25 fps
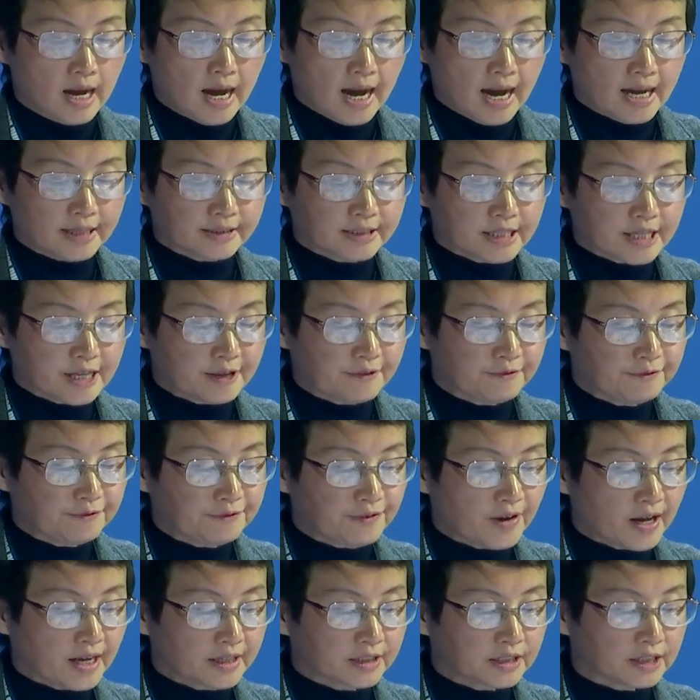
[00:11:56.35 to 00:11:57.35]
and
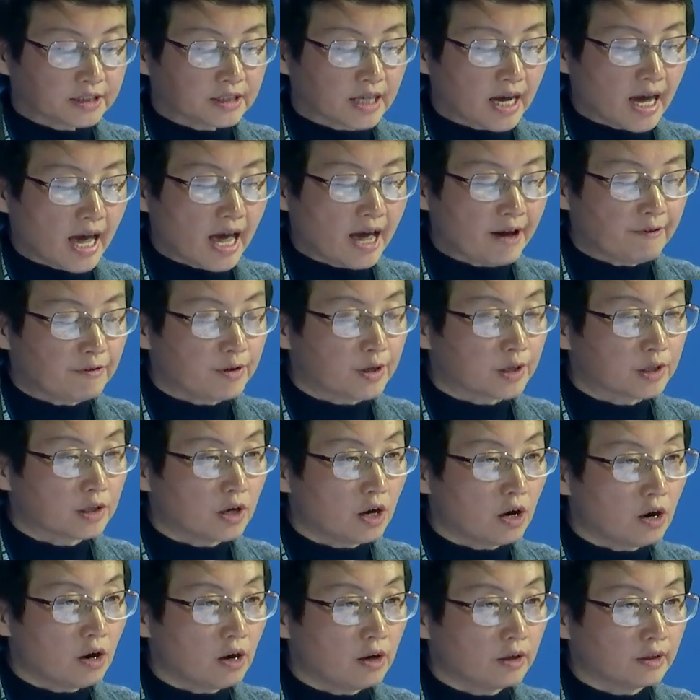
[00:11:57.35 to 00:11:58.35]
infected every
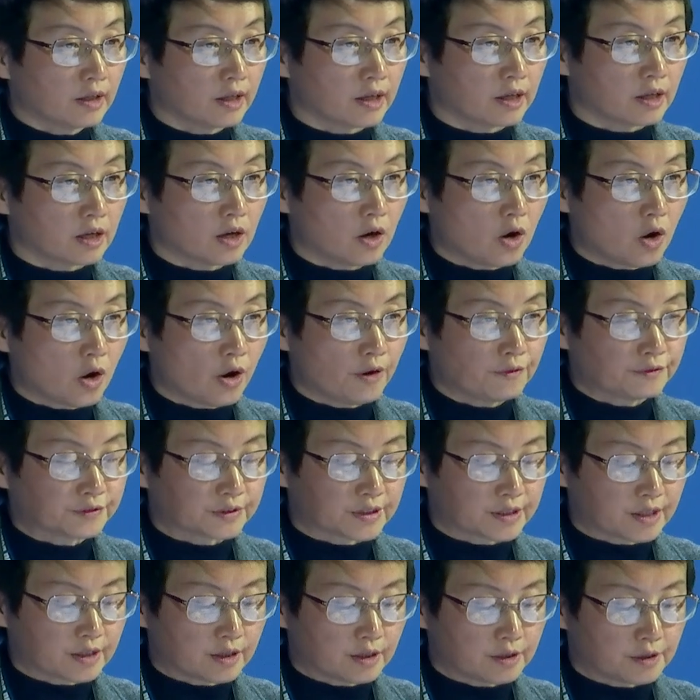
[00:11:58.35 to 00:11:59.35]
corner of
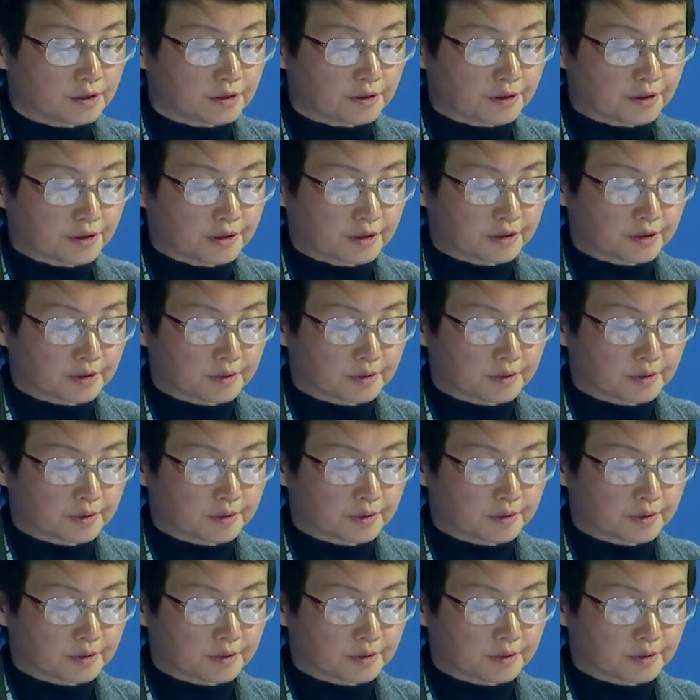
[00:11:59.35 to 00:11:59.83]
the earth.